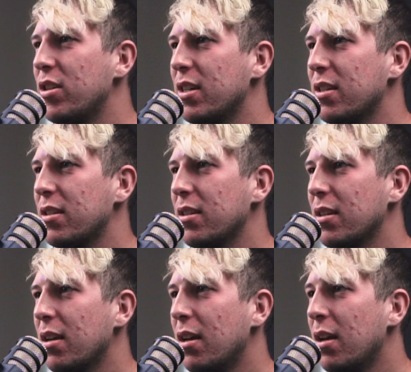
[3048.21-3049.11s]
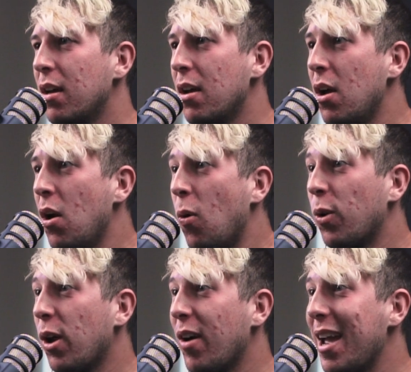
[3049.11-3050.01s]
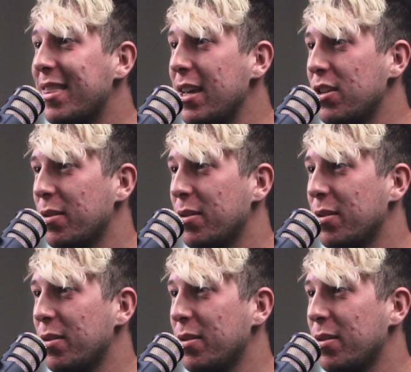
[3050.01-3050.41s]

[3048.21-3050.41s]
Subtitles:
gracious. Well, all right. Thank you so